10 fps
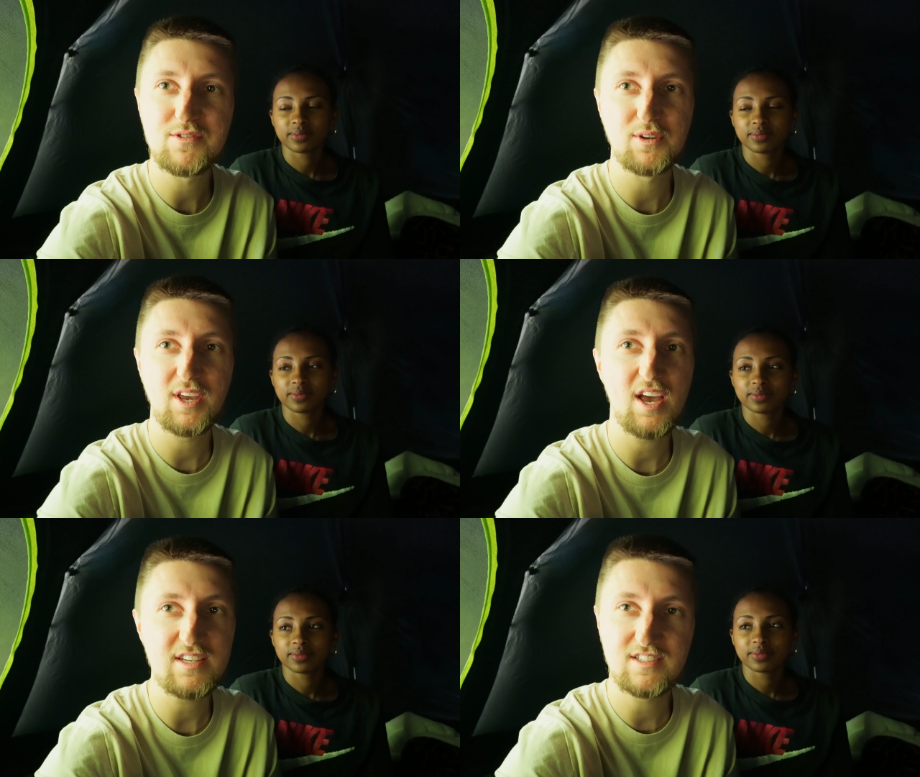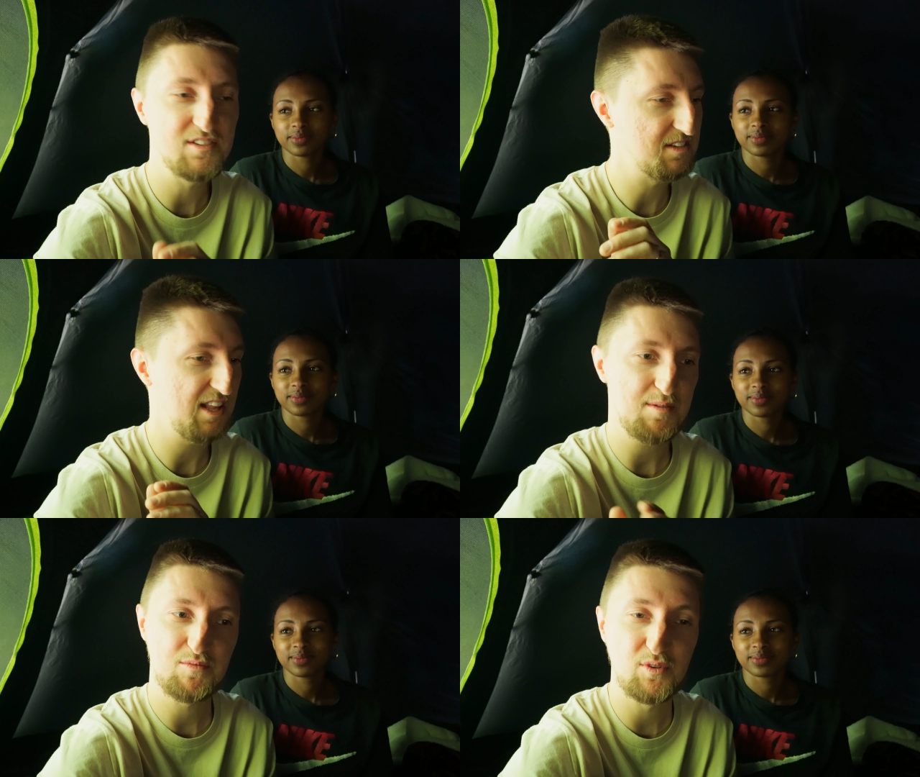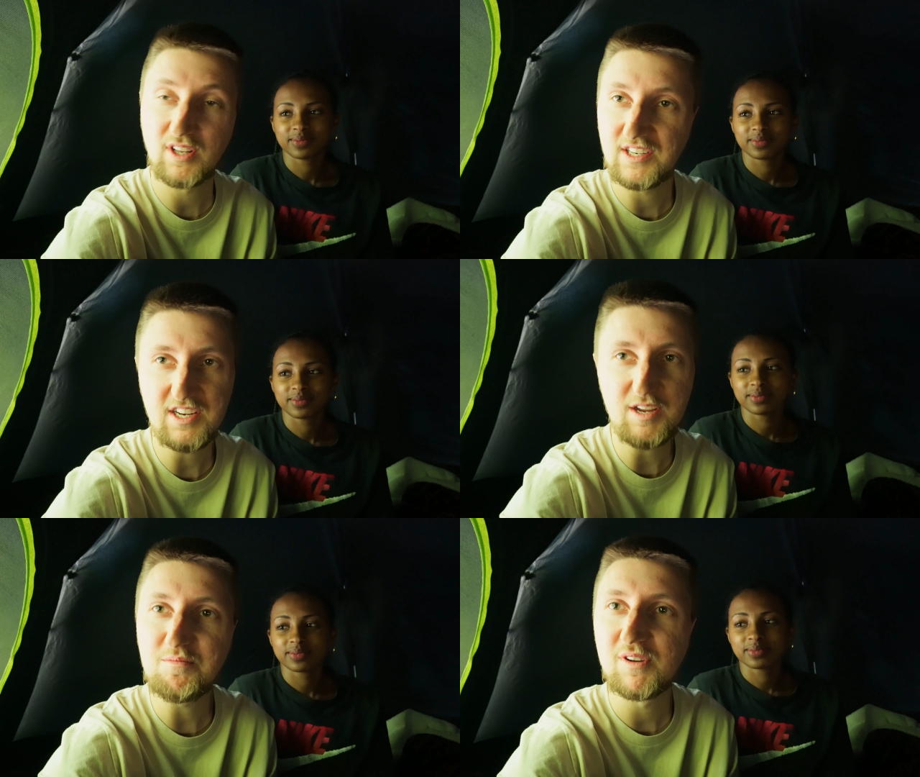Speaker 1: was okay. I still slept really
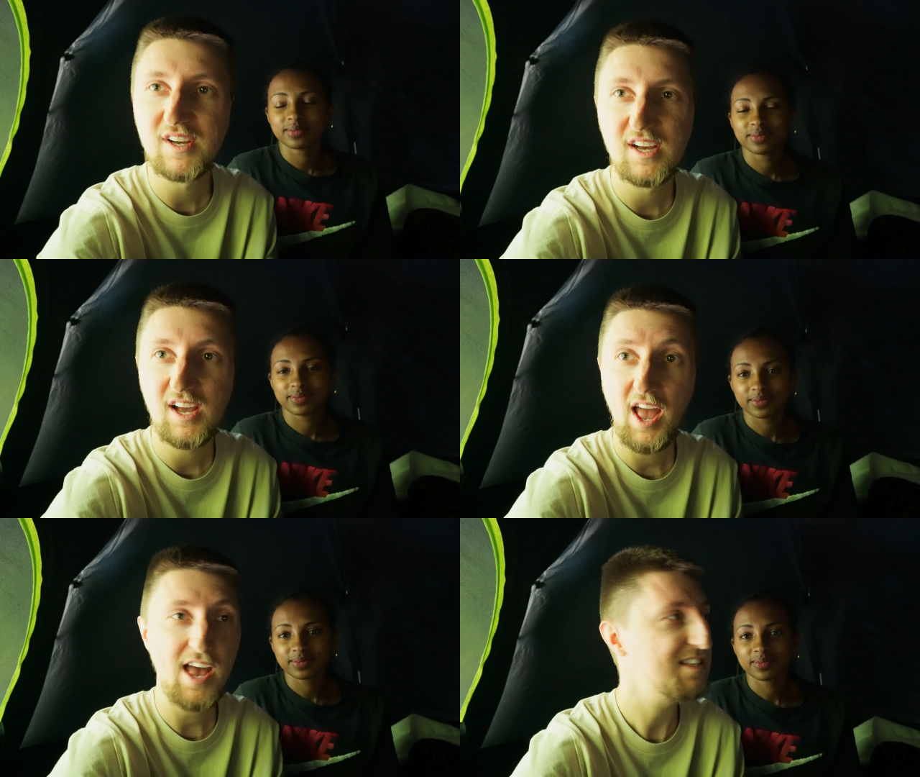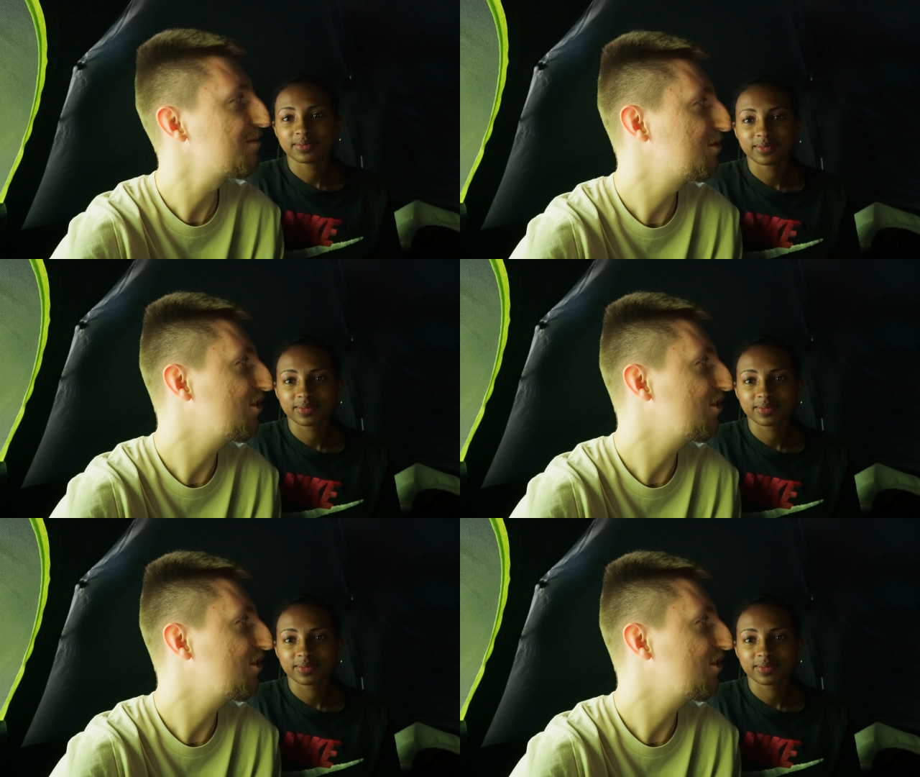deep, had some